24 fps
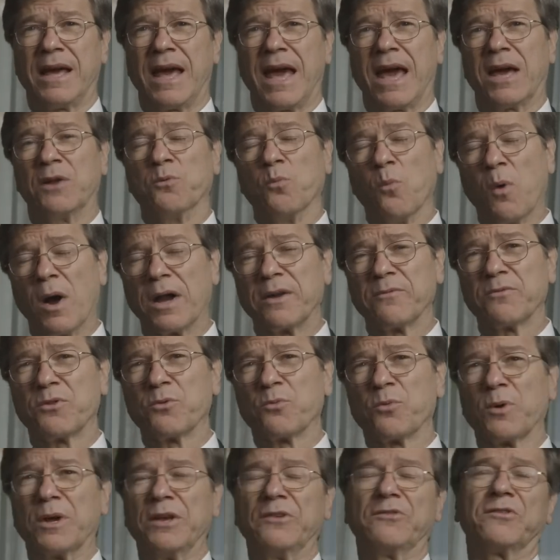And one of the
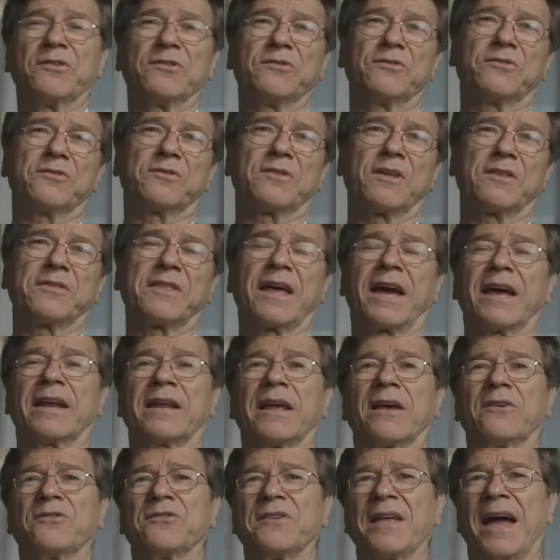reasons that that
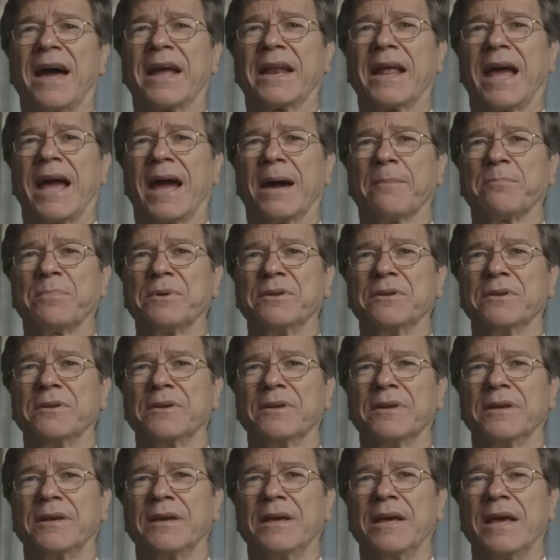has not happened
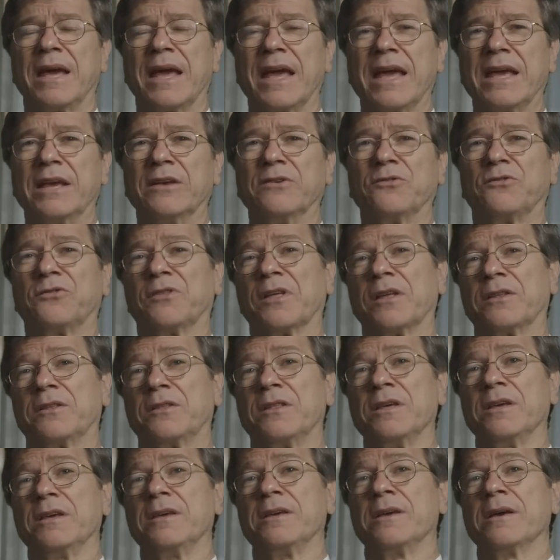is that
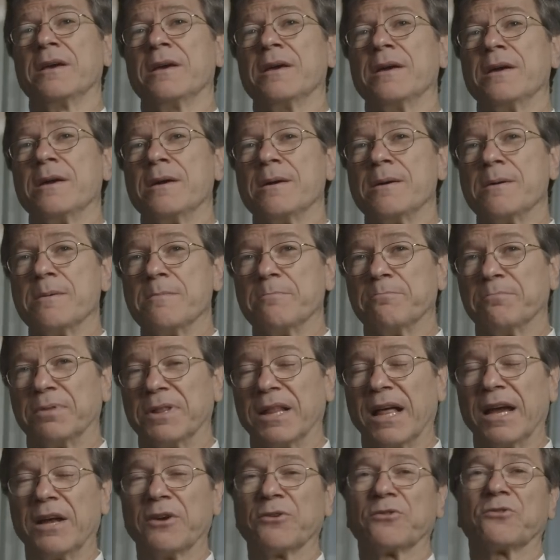the
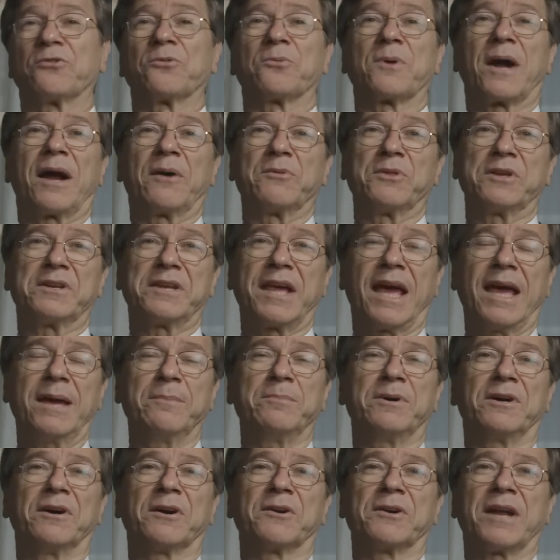players around the
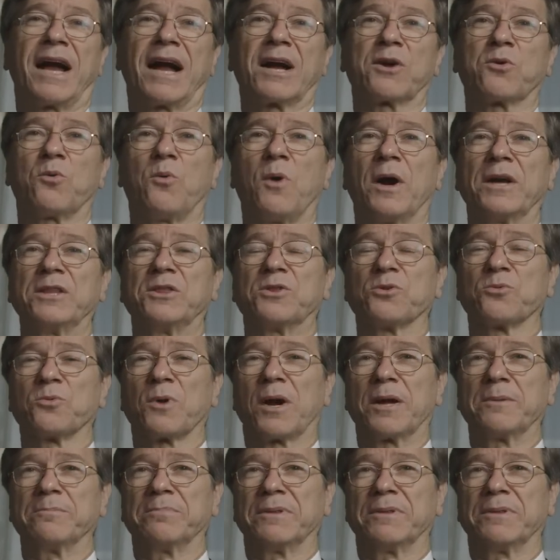table are not quite the right